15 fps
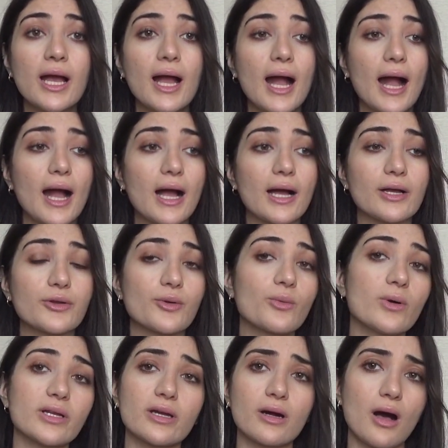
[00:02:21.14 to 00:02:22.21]
I don't
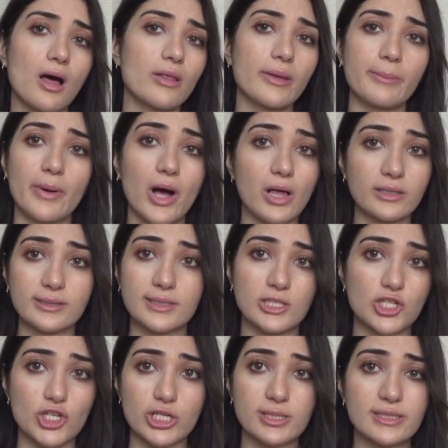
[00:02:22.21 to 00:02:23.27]
want to call them
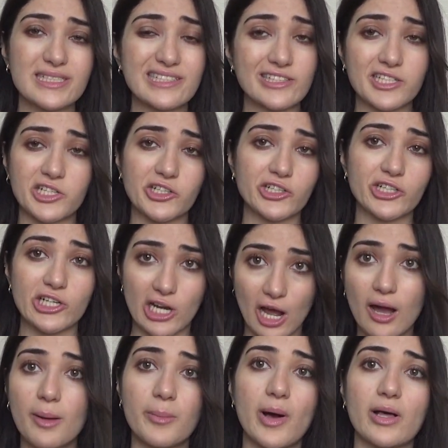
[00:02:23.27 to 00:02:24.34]
politicians because they're
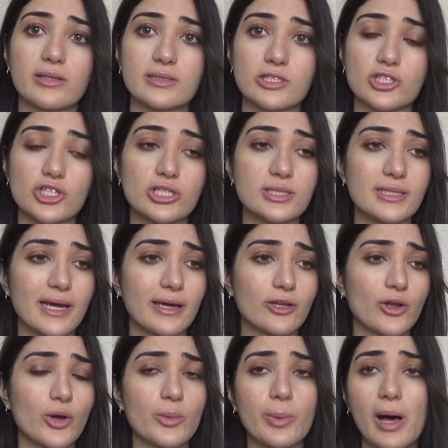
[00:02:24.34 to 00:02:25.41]
not politicians. I
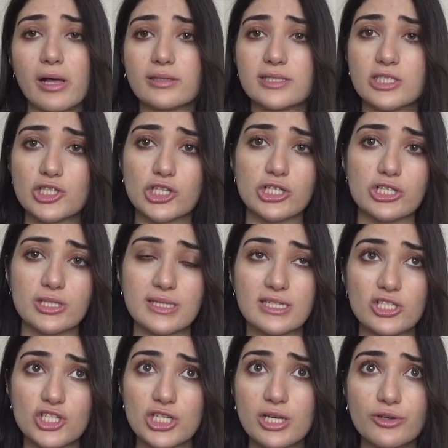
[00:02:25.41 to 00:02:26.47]
know politicians
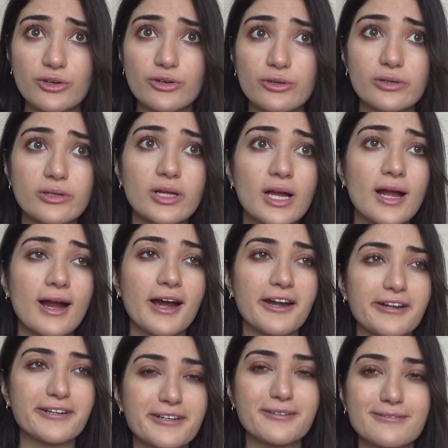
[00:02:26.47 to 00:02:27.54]
in general
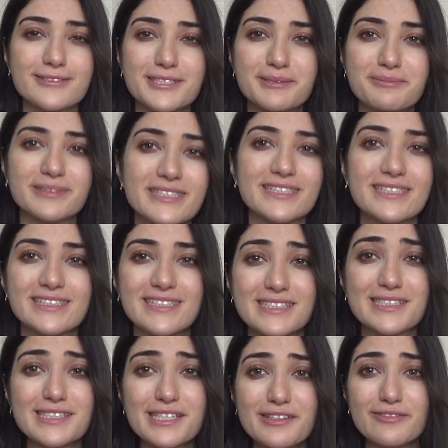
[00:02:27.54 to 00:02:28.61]
are known to be
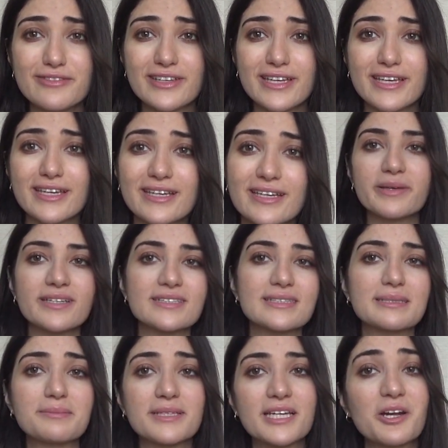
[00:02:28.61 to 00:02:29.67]
deceiving,
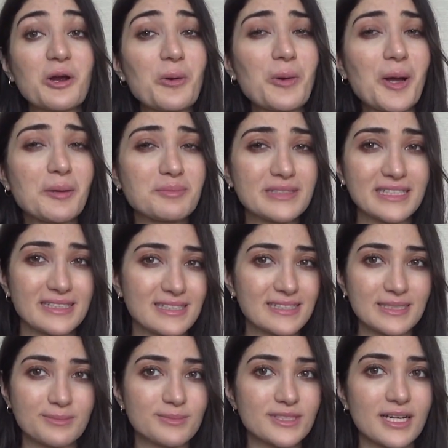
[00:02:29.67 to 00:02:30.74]
to be corrupted
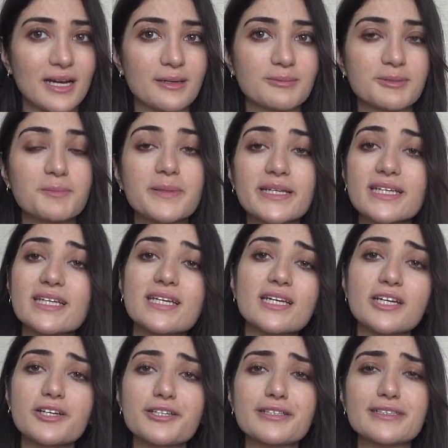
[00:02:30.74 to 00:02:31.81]
sometimes, but in
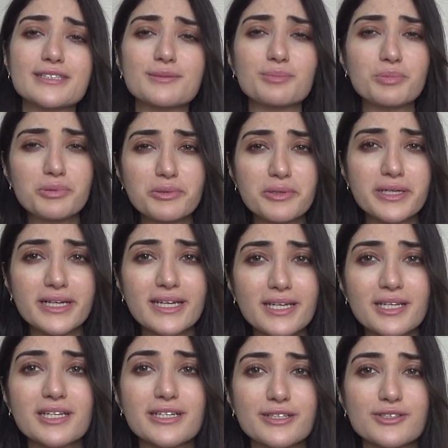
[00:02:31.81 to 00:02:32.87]
here it's
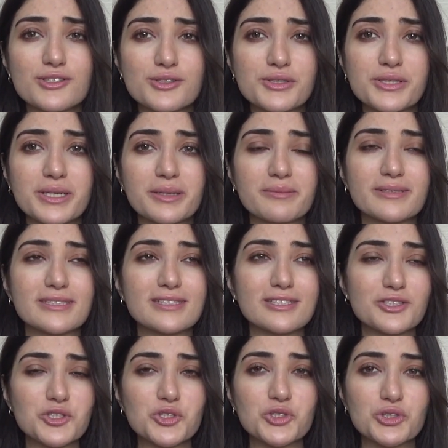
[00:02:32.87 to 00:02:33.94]
pretty extreme. It's
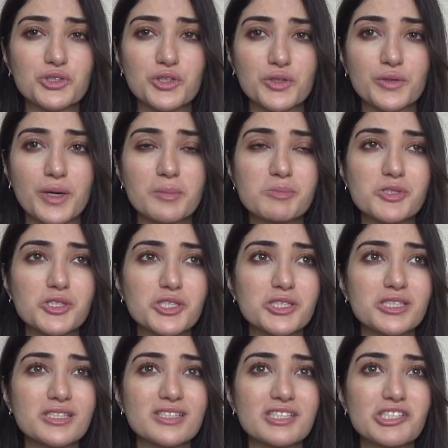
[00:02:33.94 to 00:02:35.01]
not just
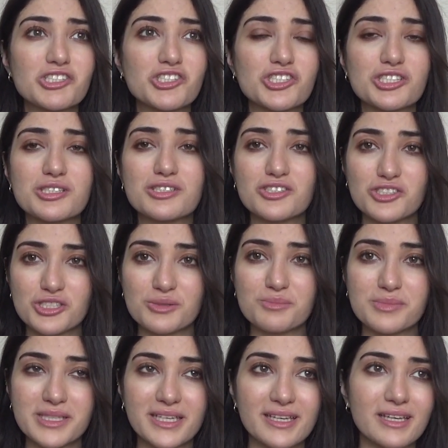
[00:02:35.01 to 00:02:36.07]
corruption, they're just
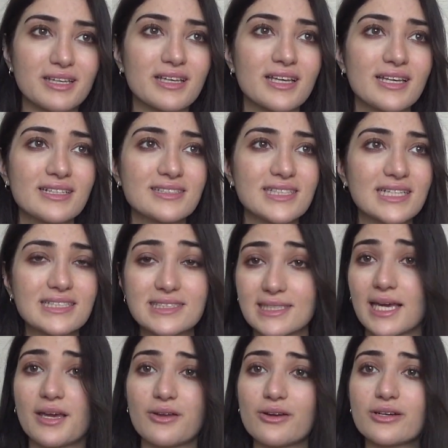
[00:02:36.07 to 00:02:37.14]
being
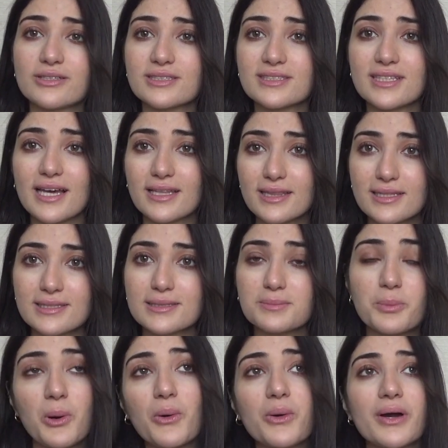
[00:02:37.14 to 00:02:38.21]
dictators at this
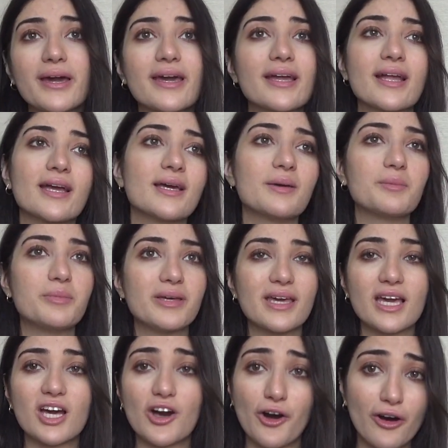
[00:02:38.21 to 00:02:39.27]
point,
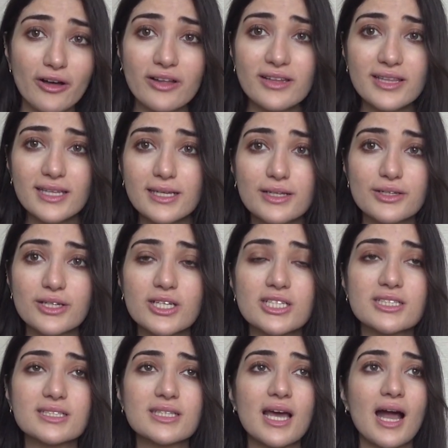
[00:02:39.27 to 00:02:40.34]
being cult
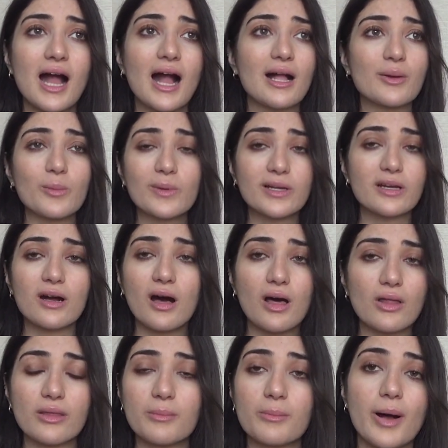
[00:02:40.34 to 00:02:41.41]
leaders. I don't want to
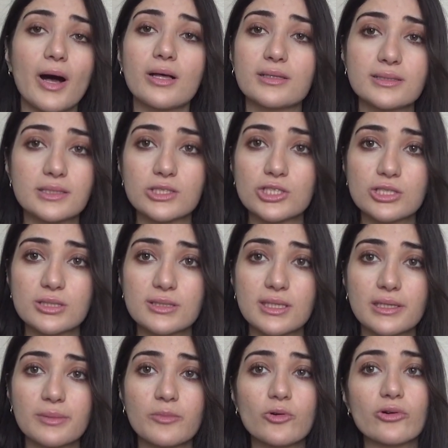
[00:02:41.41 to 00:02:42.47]
call them politicians
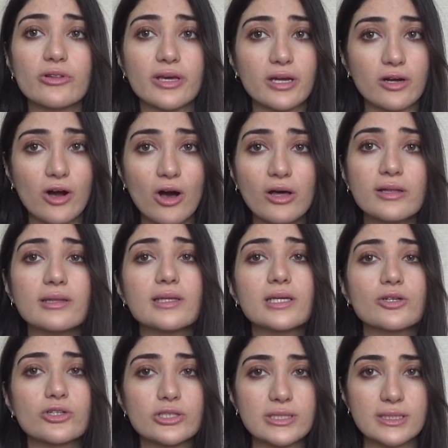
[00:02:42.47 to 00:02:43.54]
anymore. They're cult
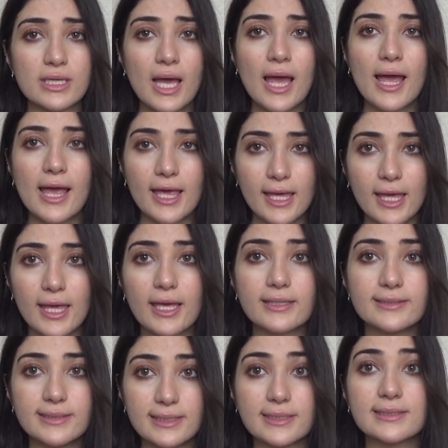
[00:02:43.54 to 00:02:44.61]
leaders
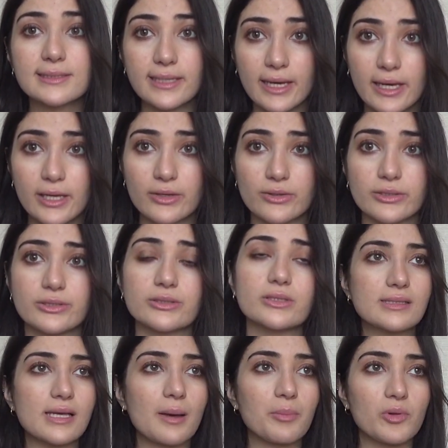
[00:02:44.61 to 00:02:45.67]
and dictators.
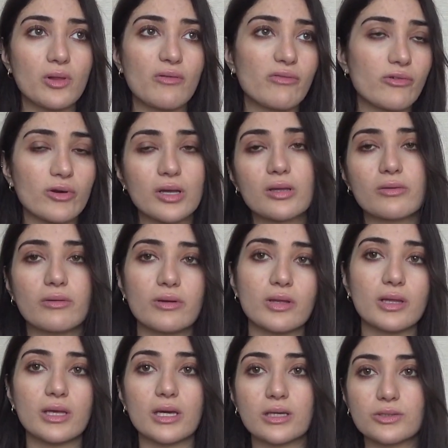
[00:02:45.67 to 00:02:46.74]
Example of
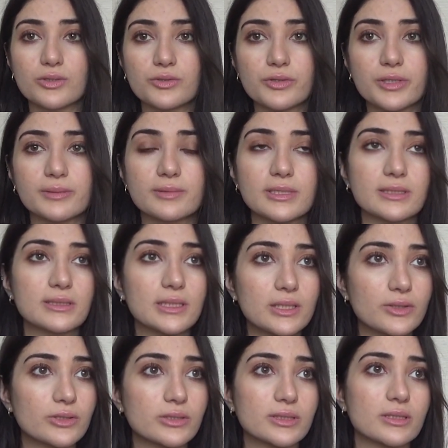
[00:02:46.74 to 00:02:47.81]
really extreme
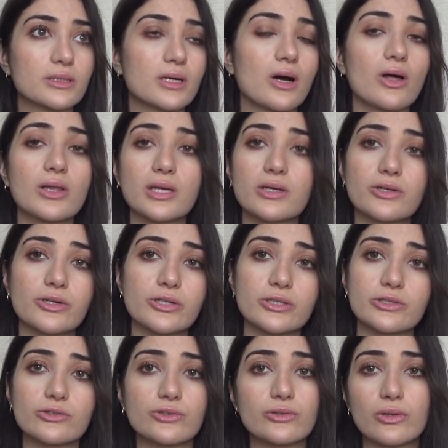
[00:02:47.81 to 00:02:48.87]
dictators and cult
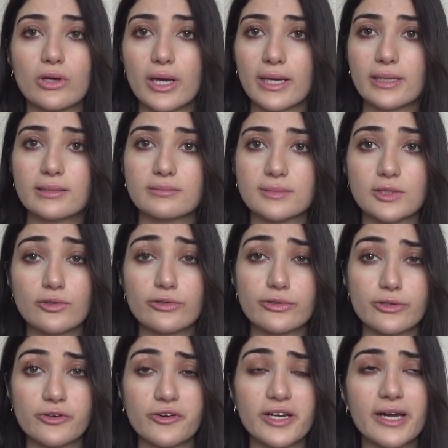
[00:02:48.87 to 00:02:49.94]
leaders, you look at North
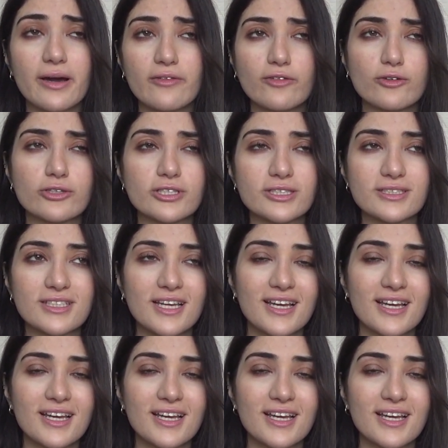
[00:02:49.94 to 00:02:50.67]
Korea, of course.